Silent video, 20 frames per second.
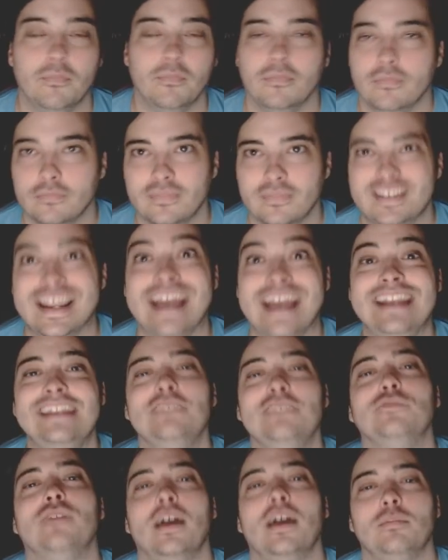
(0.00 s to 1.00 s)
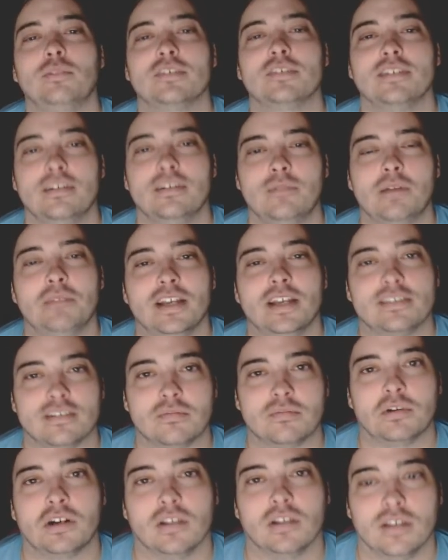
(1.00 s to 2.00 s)
95% of my bets are
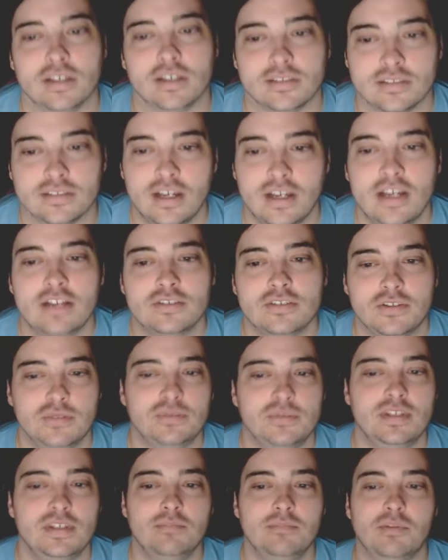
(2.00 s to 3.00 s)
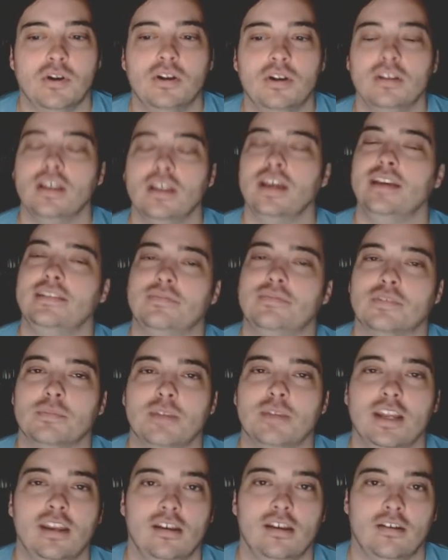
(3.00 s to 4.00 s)
parlays. Two team parlays for
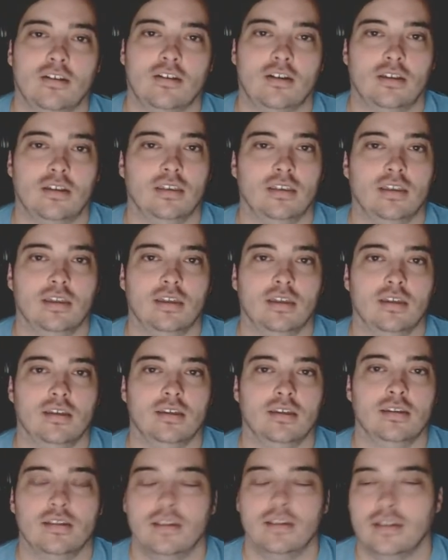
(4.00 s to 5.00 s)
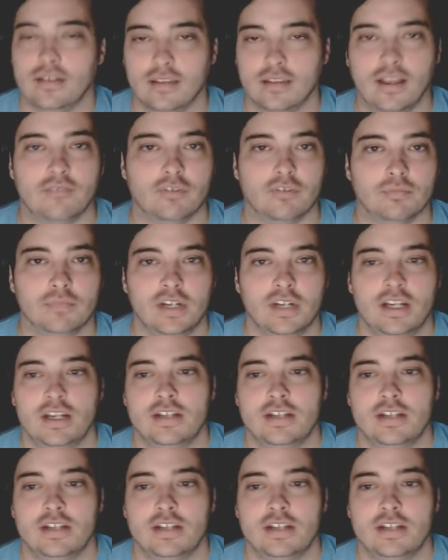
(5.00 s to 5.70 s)
me are the love them.